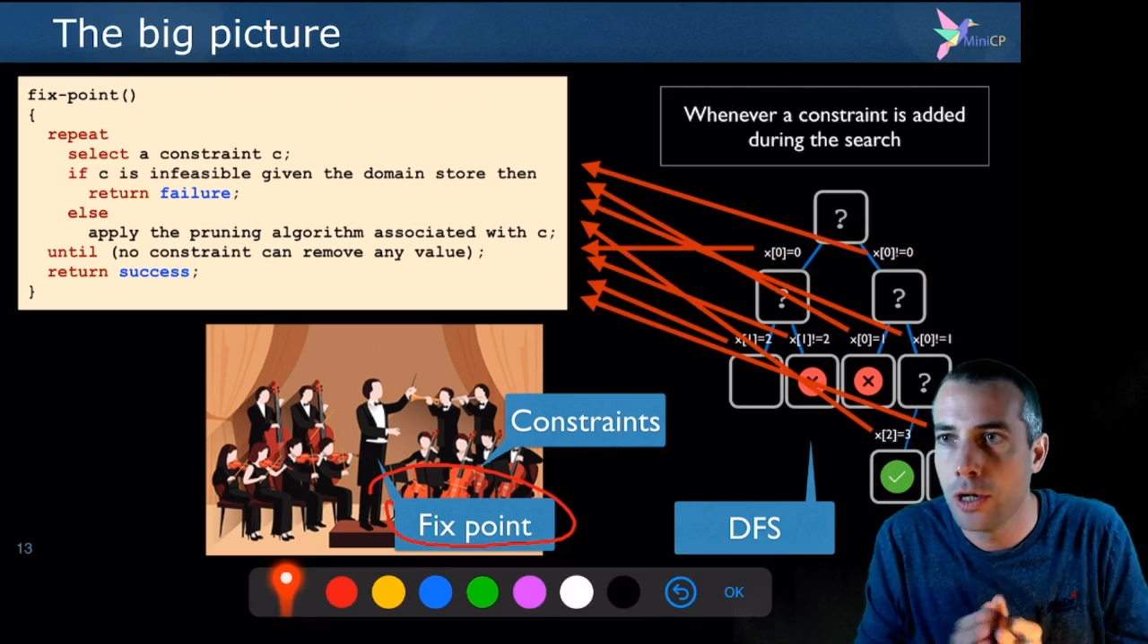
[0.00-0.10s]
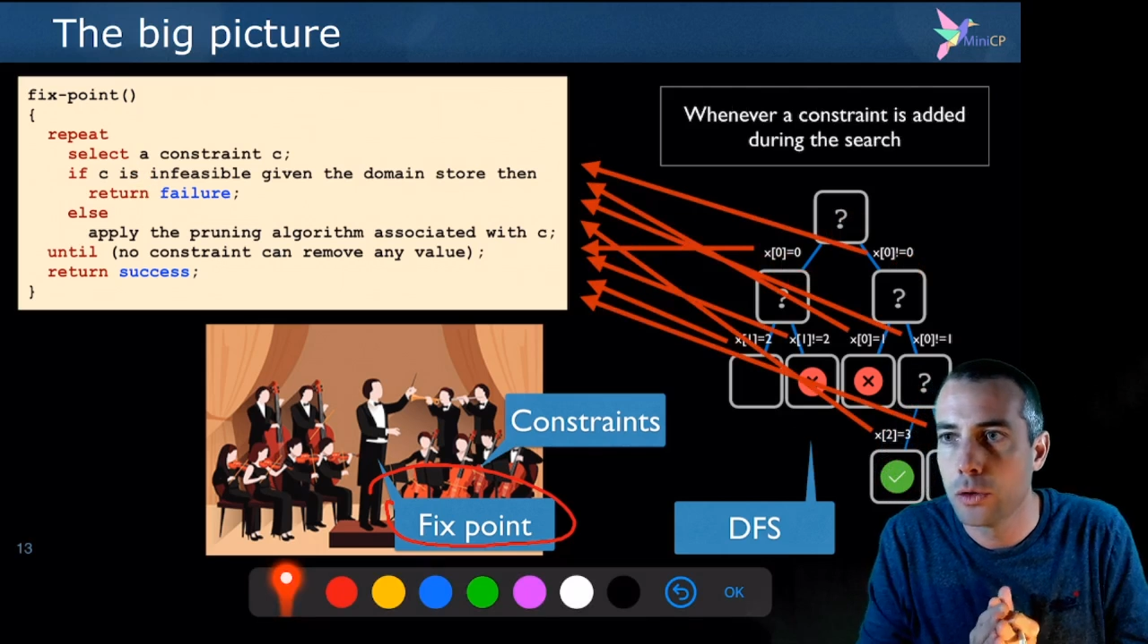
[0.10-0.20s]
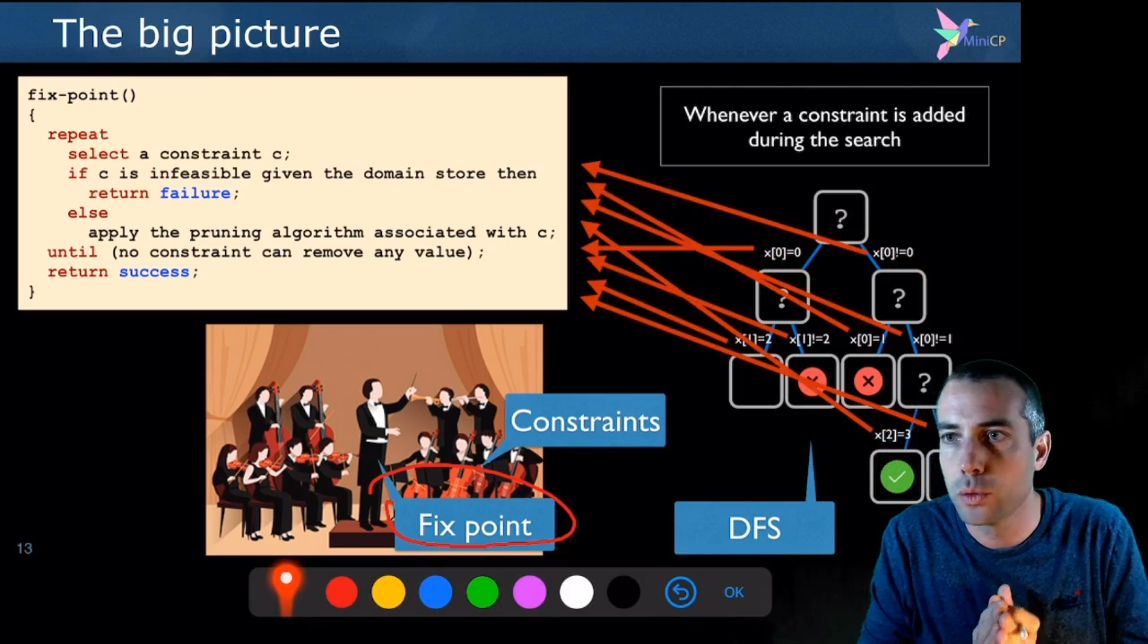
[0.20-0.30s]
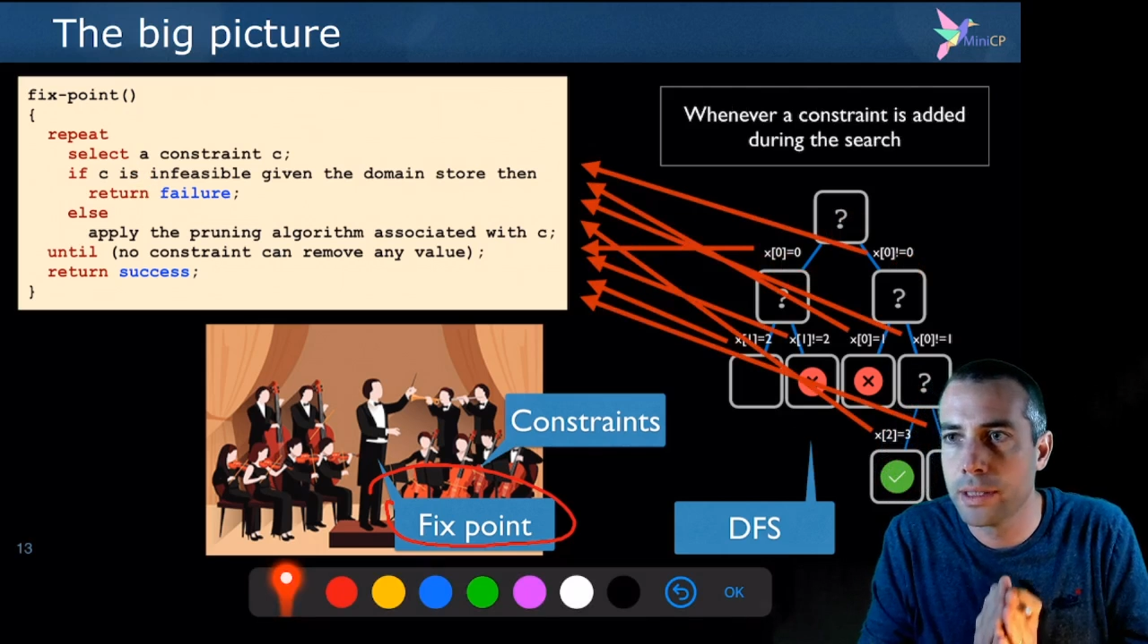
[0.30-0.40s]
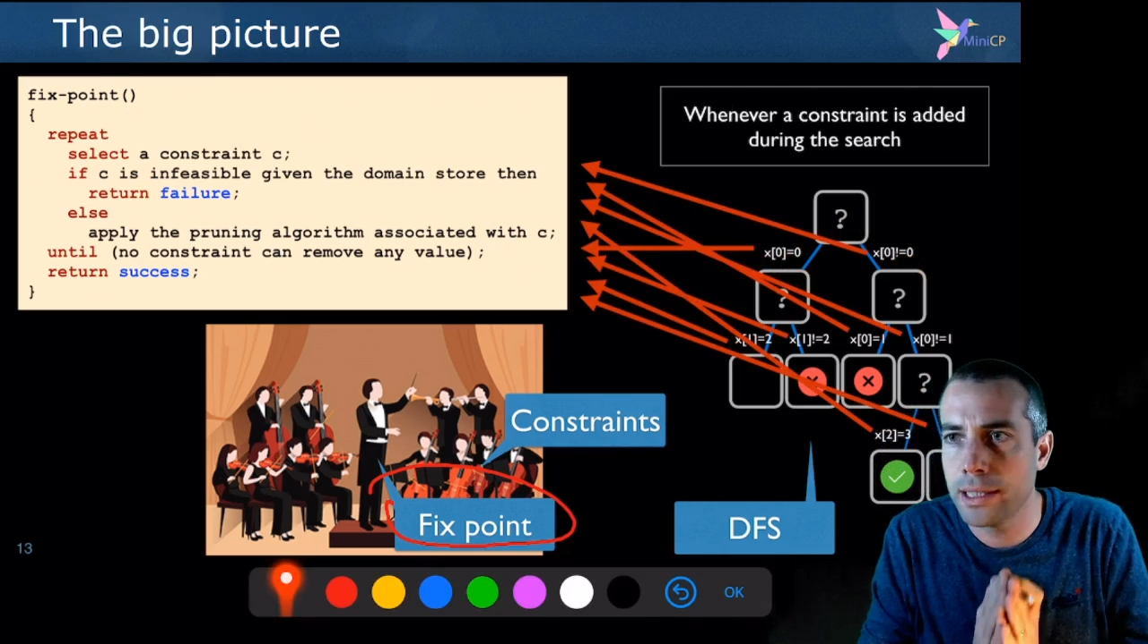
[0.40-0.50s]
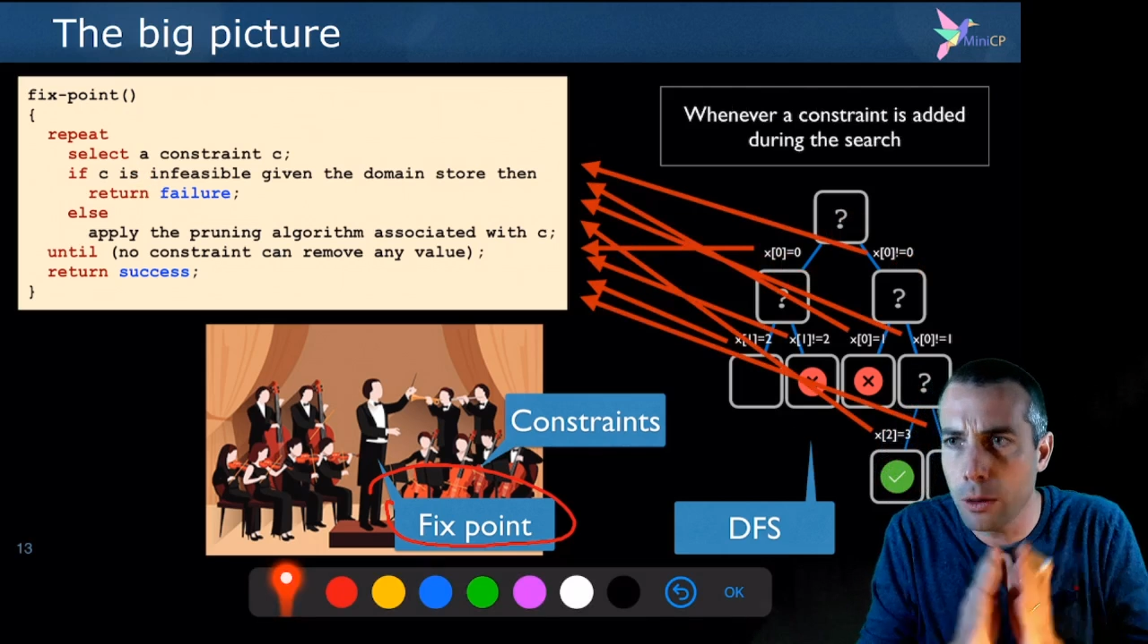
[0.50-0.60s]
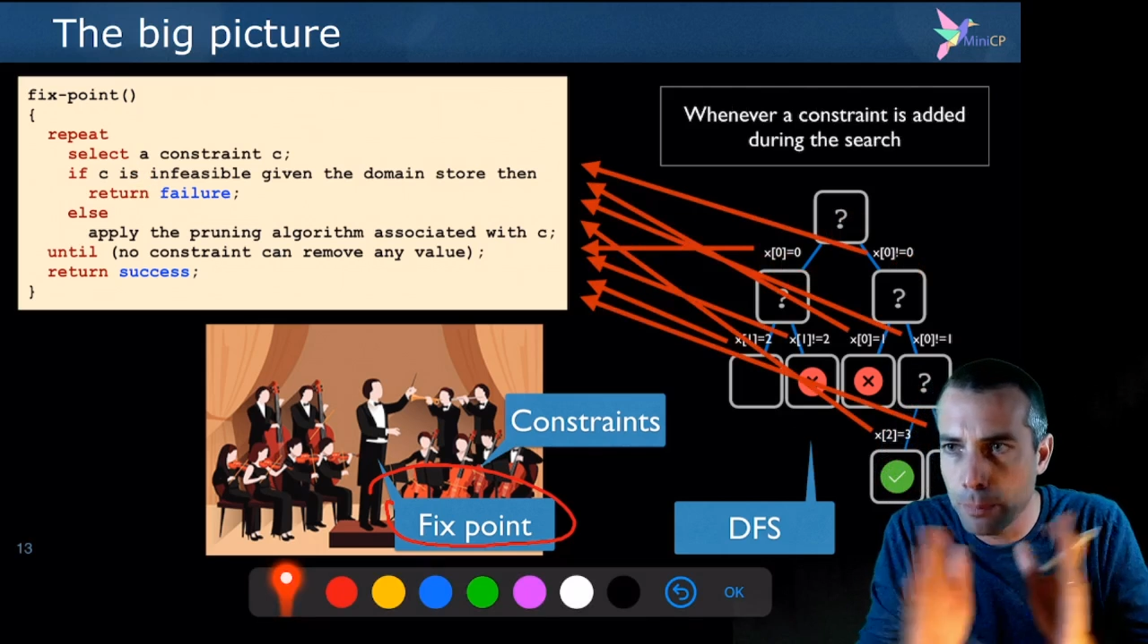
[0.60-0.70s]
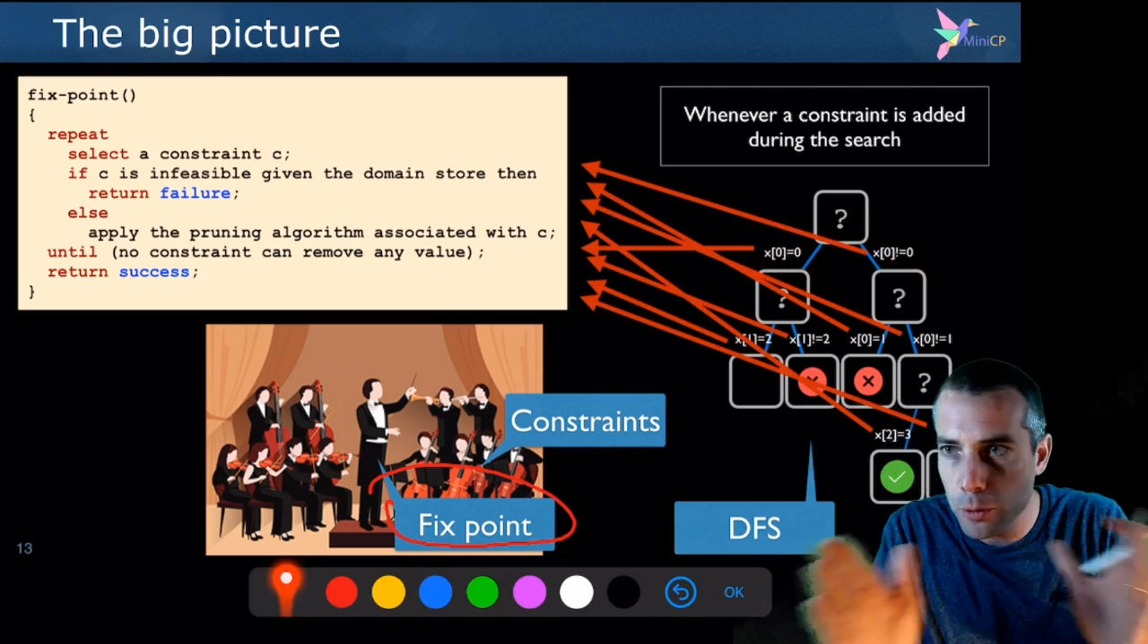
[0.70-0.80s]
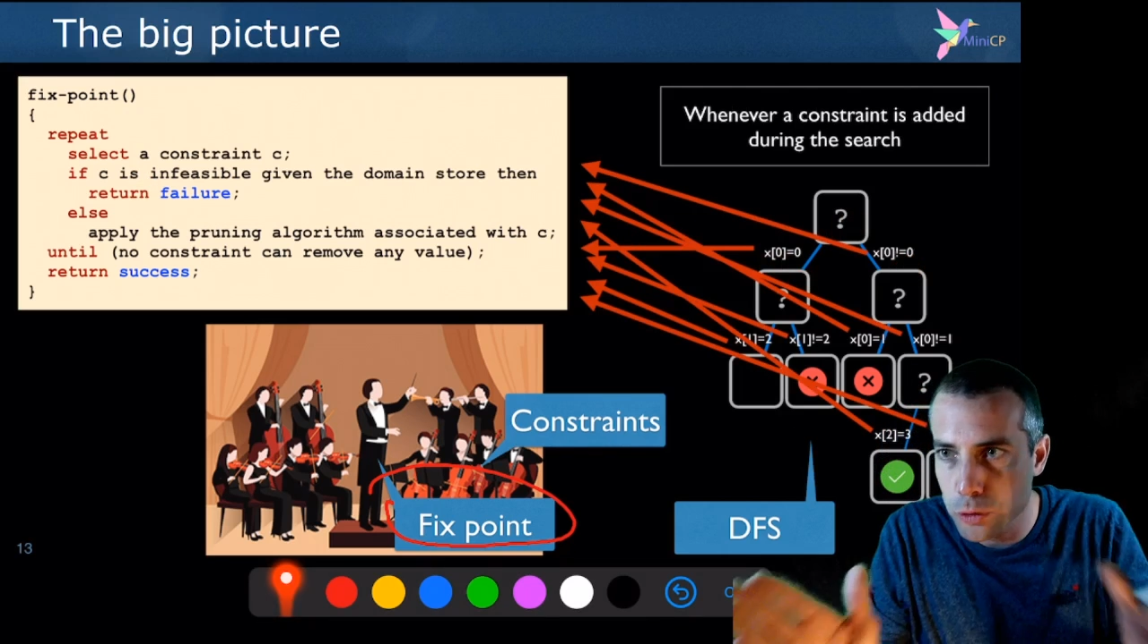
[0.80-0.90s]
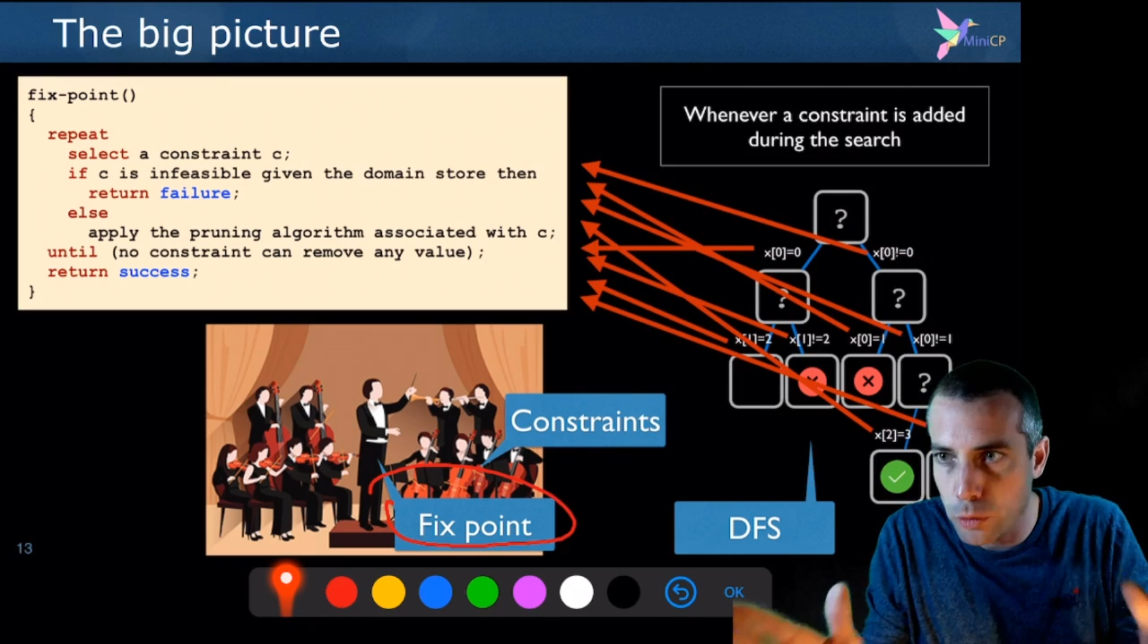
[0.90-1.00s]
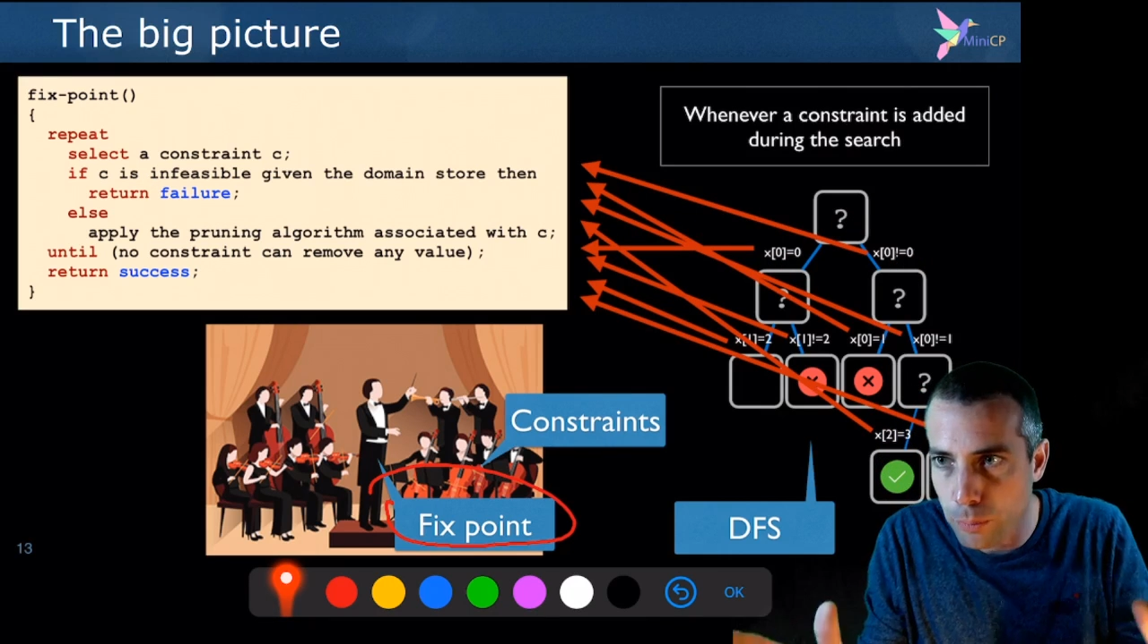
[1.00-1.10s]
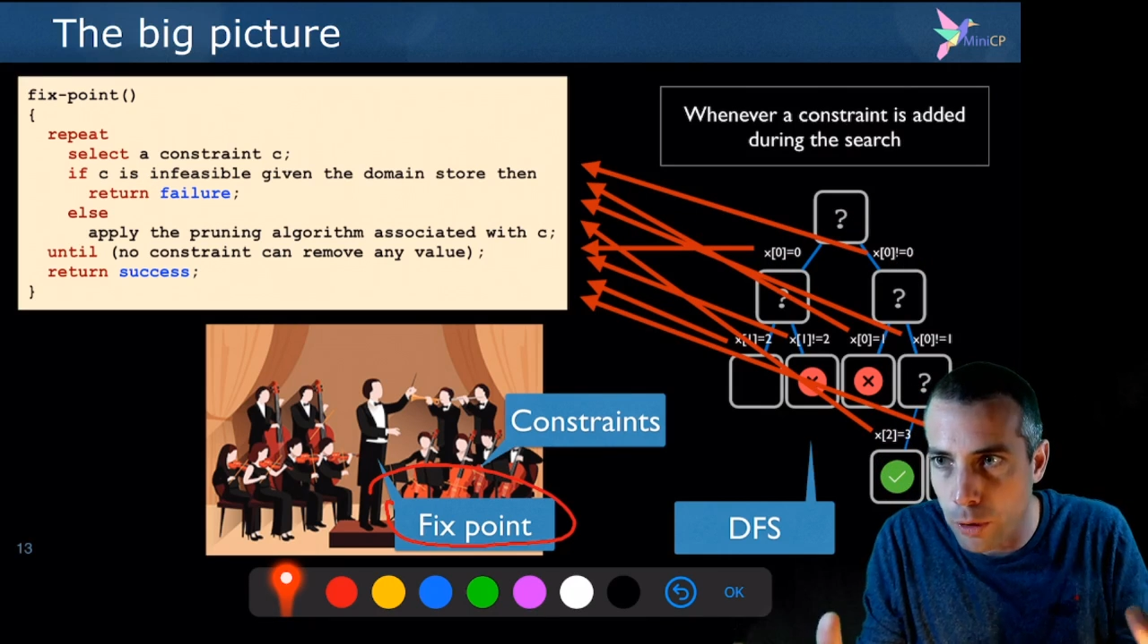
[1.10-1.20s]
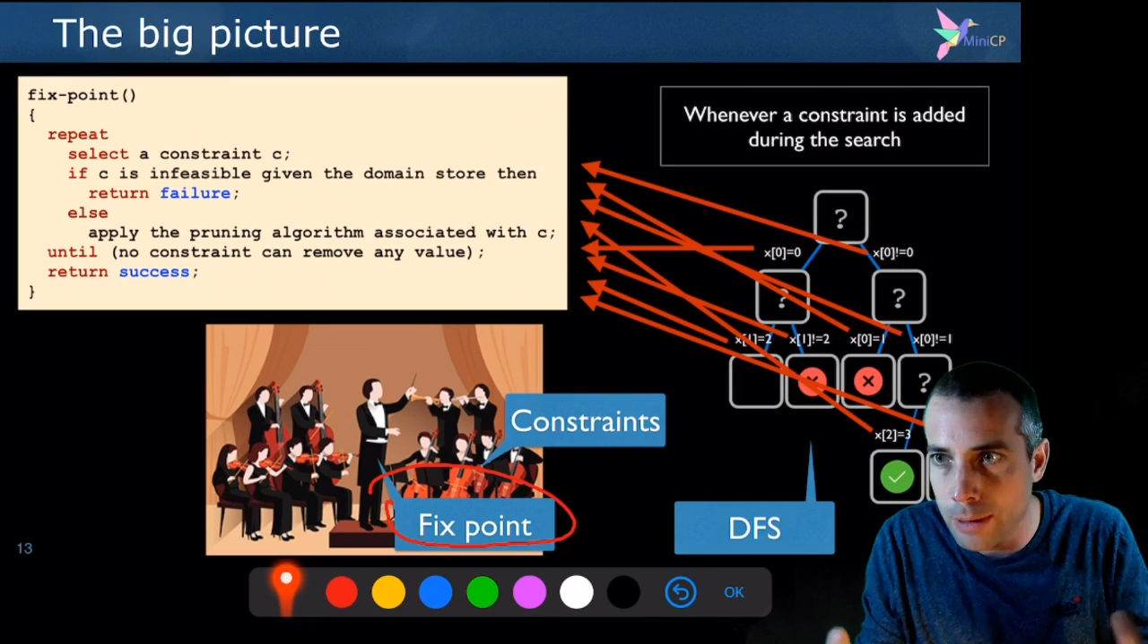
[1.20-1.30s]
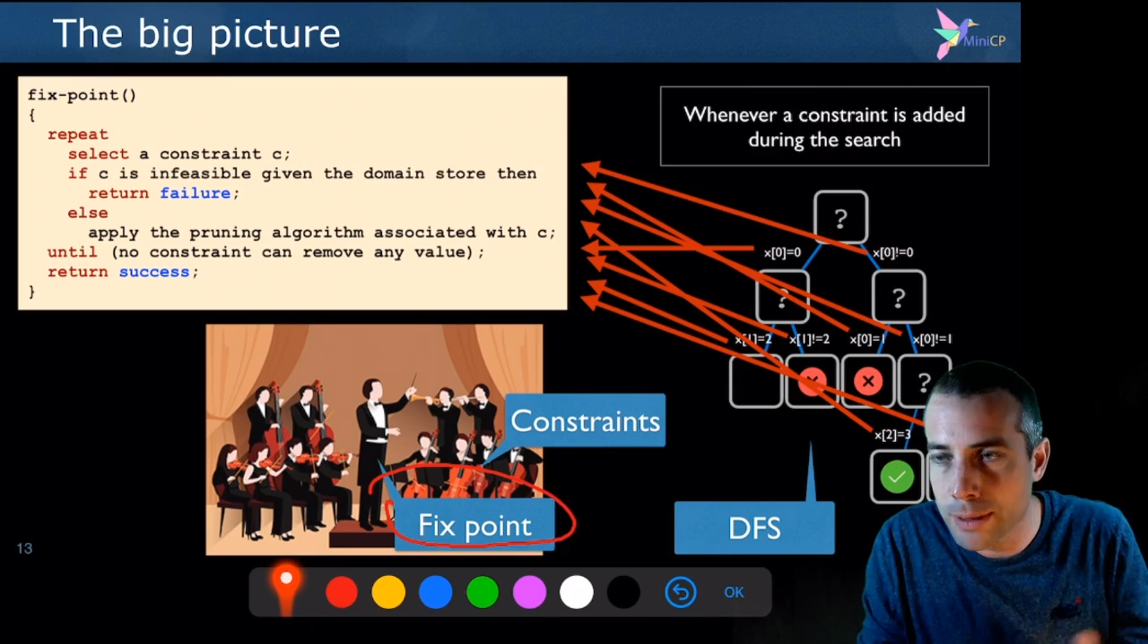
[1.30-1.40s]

to decompose your problem